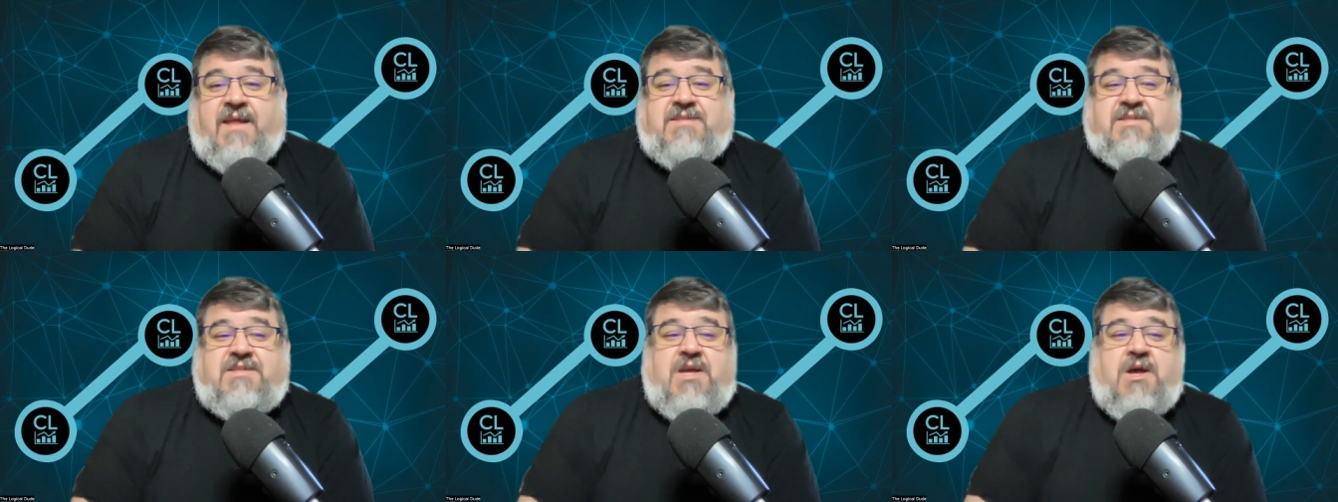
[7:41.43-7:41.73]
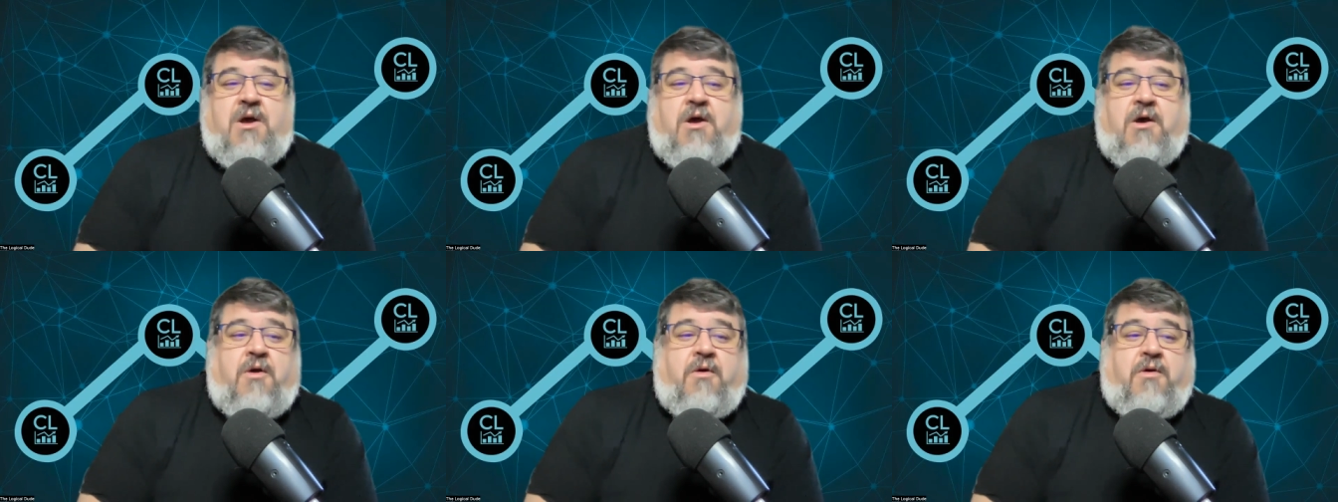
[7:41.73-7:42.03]

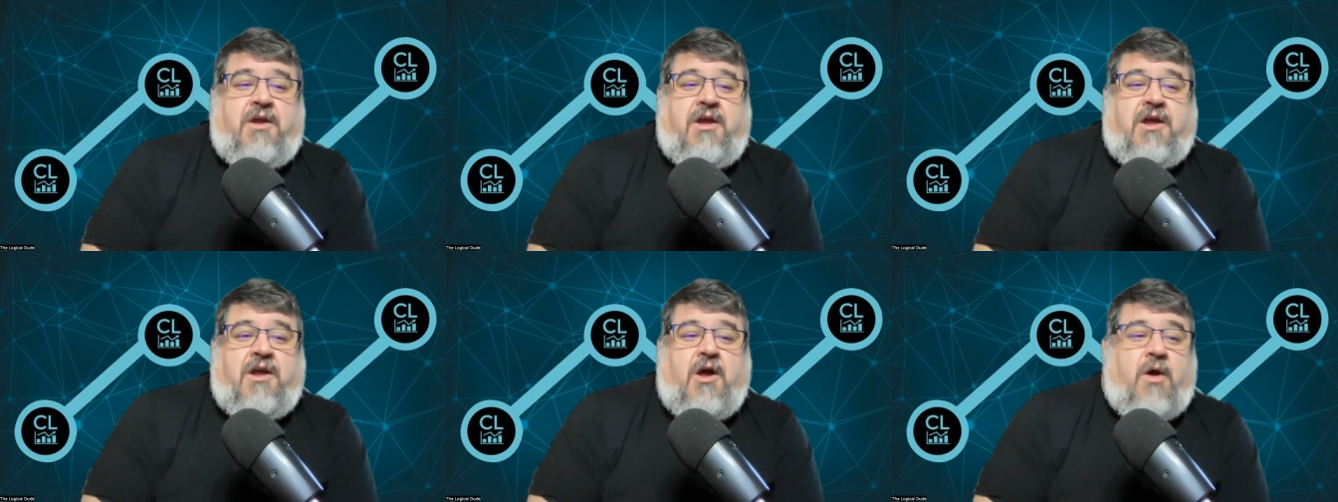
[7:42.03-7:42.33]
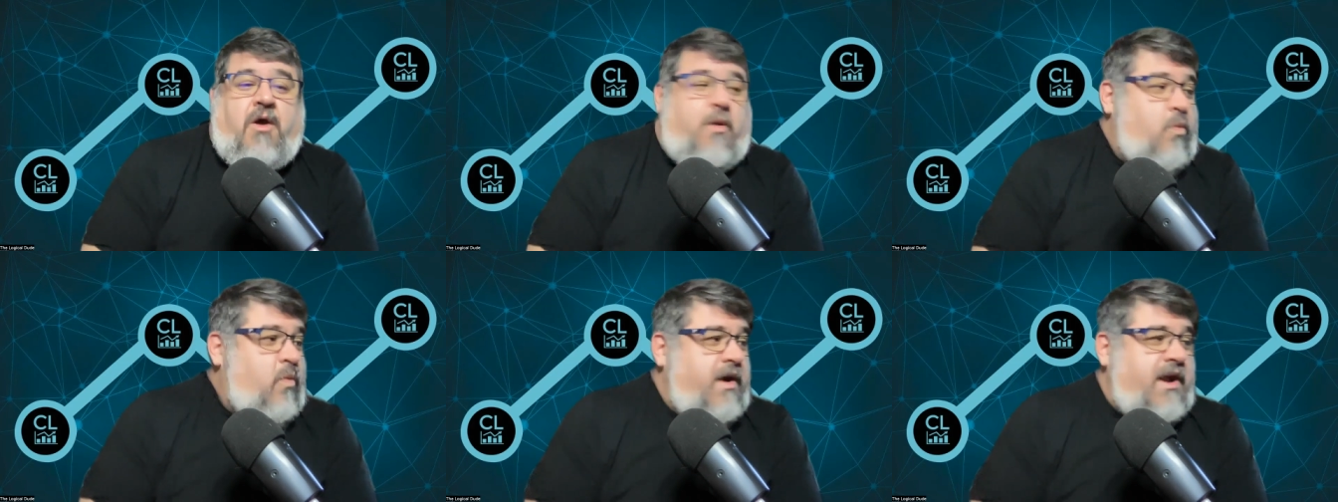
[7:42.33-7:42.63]
So,
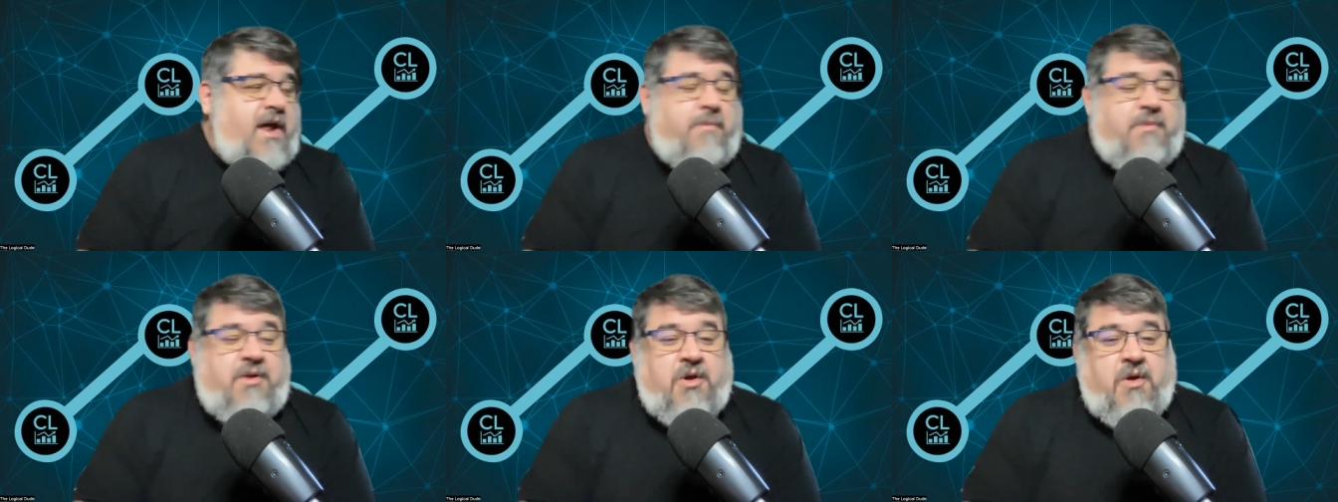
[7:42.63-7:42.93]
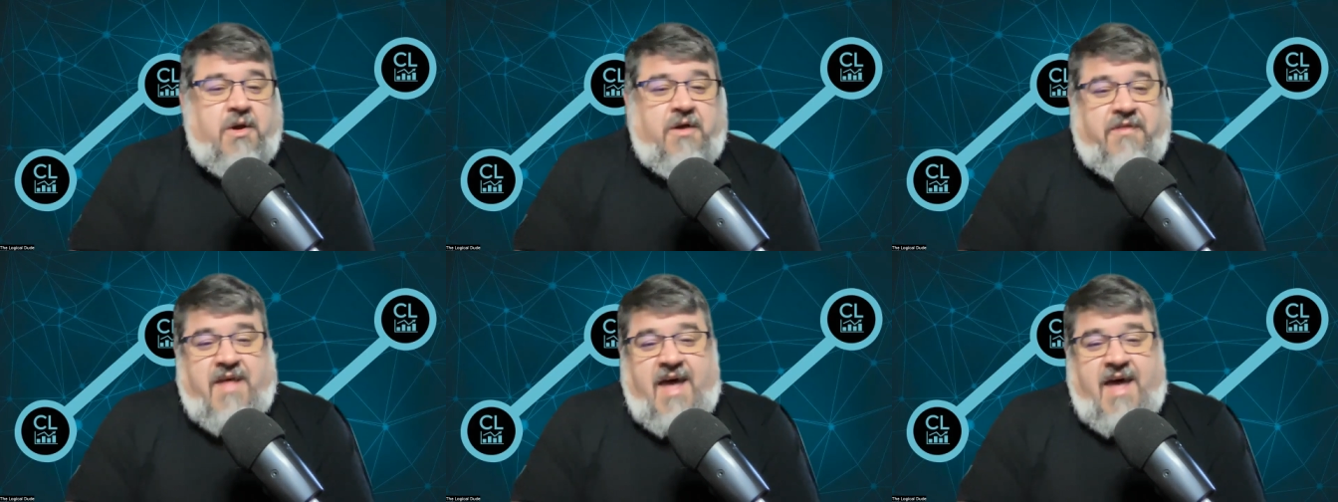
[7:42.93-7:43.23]
and when I'm
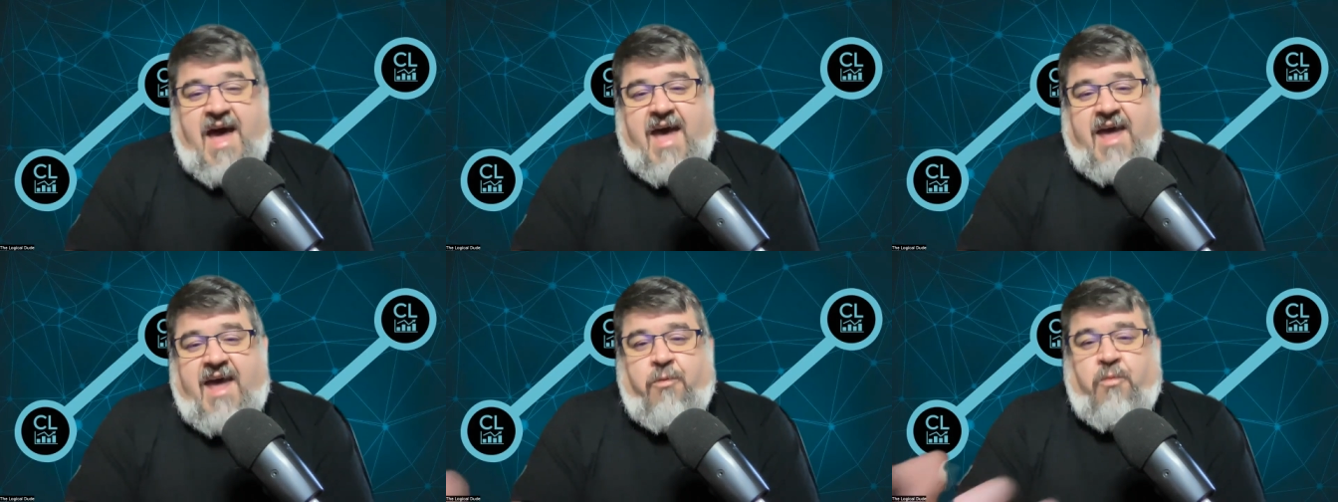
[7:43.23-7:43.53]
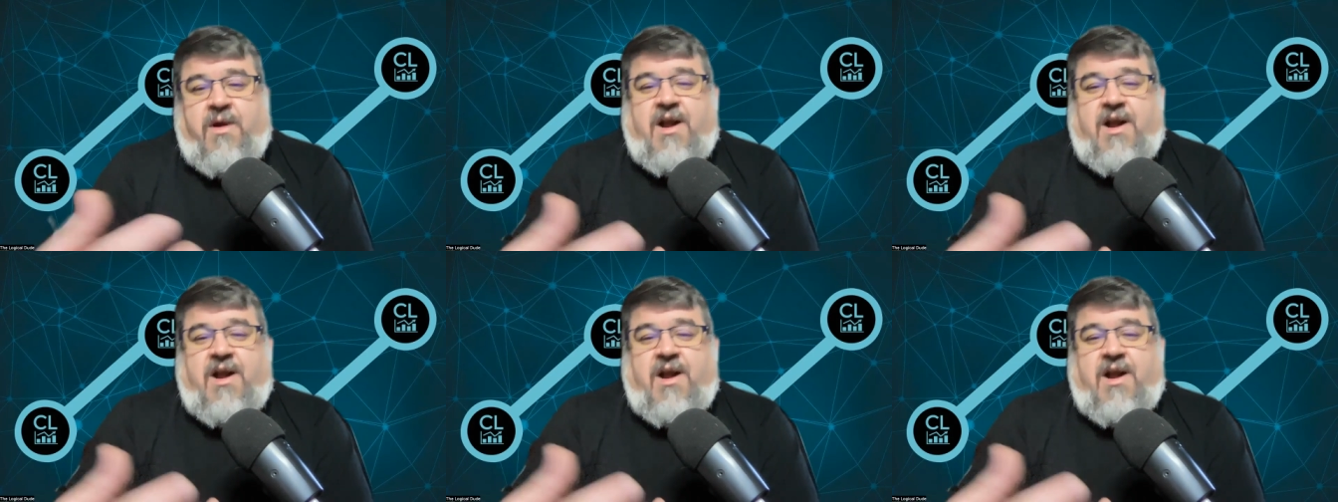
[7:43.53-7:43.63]
doing that,